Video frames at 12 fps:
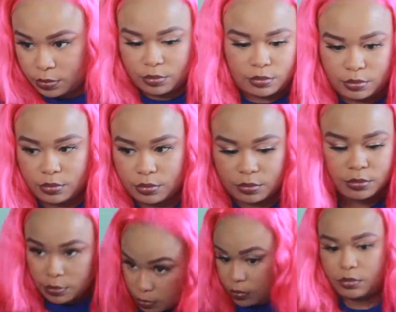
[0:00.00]
day. It is
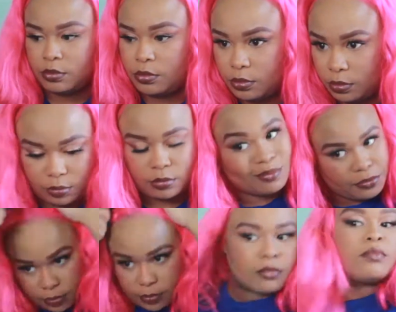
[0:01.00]
fully dried. What
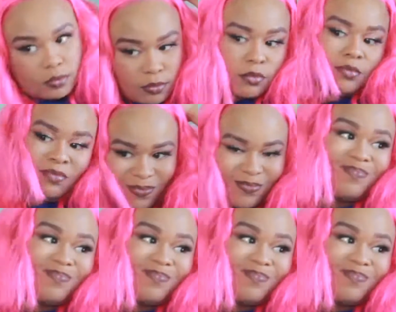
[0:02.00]
didn't dry within those